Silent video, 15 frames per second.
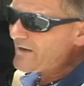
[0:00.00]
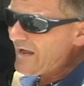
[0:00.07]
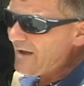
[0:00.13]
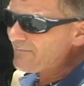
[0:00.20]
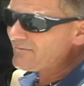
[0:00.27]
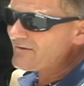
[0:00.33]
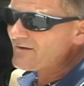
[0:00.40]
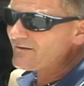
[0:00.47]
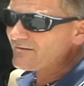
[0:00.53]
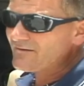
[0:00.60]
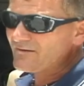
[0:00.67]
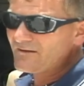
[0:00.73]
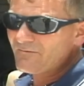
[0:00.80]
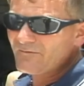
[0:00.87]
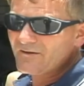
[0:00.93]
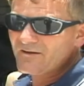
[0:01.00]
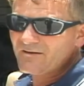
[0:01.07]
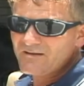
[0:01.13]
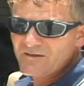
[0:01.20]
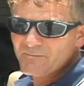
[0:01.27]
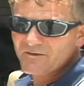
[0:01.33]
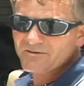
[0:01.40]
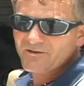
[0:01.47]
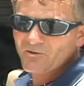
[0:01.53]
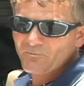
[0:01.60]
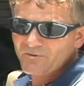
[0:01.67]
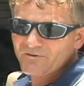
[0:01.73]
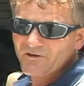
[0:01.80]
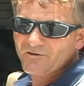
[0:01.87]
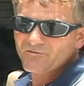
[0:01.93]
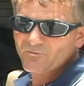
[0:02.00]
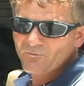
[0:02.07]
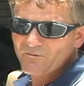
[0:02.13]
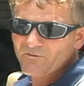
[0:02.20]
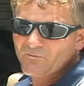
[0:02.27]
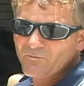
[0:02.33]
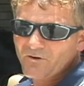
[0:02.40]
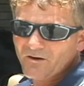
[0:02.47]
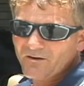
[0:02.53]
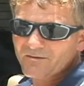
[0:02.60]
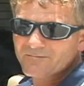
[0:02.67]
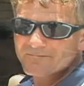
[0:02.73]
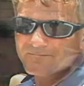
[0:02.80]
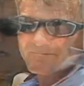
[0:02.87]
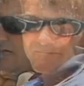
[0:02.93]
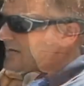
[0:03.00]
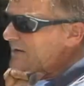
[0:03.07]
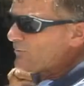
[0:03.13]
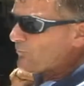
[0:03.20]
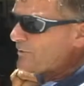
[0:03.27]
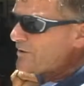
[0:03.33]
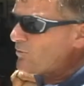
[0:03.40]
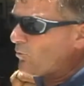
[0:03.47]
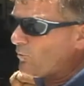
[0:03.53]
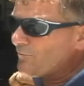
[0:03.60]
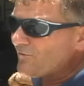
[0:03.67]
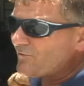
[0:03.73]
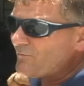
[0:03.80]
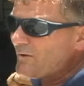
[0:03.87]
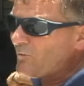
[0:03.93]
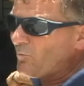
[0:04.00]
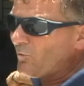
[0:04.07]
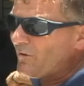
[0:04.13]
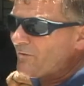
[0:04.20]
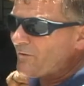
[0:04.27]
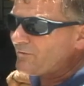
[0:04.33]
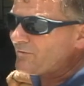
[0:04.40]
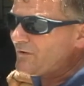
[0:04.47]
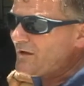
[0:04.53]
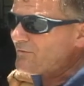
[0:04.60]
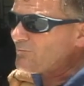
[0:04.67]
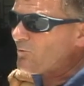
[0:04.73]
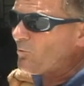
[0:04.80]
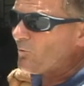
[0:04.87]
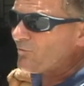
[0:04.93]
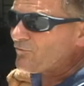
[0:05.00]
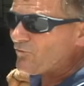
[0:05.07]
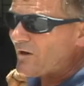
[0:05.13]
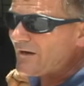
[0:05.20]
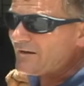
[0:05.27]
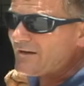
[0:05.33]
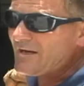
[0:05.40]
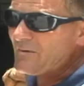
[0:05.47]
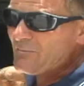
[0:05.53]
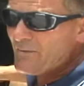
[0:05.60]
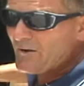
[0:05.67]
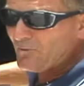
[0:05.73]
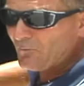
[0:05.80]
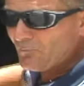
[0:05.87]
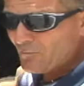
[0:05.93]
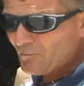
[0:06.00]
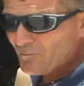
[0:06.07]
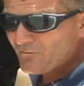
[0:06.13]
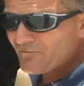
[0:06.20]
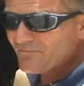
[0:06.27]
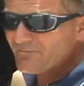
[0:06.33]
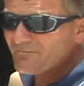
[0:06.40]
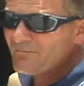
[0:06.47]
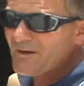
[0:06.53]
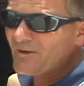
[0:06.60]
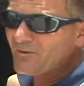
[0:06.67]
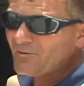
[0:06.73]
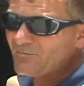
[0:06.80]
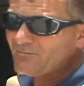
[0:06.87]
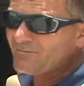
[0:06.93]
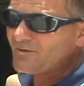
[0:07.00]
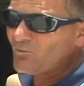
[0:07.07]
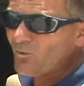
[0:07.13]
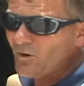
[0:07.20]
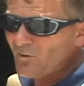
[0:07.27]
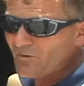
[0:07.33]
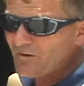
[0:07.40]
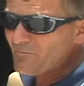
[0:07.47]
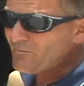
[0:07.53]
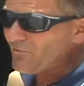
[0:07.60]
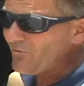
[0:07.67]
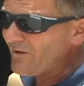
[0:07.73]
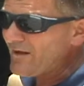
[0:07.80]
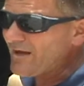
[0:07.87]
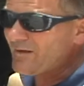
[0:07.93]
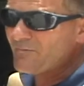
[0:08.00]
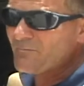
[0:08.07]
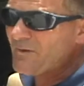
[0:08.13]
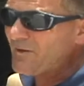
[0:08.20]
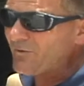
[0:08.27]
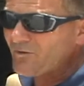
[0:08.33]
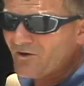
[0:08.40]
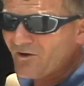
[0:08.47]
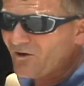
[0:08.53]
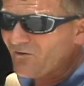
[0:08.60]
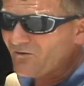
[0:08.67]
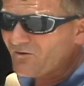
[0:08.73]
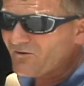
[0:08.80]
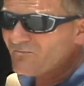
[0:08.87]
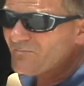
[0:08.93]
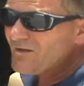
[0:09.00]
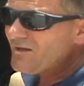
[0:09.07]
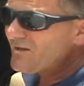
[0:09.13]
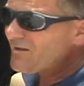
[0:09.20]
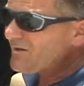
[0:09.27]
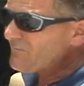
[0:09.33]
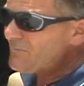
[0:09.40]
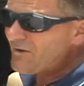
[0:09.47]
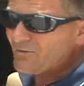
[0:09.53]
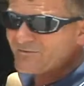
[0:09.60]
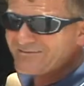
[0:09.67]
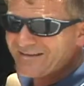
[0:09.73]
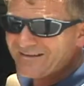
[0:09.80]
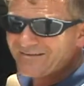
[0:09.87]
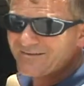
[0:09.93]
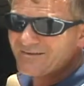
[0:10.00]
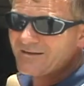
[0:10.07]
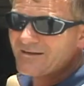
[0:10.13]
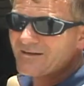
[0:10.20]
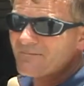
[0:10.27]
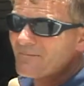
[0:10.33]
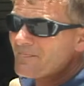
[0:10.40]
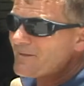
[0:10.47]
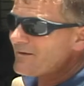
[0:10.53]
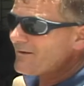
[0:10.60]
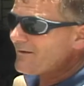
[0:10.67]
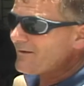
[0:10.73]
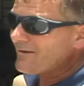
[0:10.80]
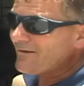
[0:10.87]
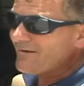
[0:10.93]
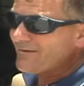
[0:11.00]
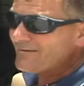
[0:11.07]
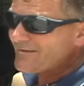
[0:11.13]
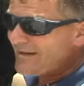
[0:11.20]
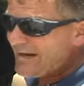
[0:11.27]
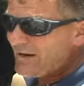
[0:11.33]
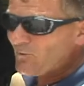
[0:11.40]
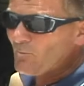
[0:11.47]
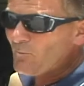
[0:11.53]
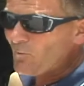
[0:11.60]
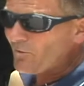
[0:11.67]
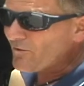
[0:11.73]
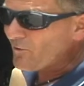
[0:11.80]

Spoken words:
we have seen a significant nematode reduction with this product. ReeCourse has been one of those things where we're trying to get better roots, better quality of plant, better color, better density, to handle more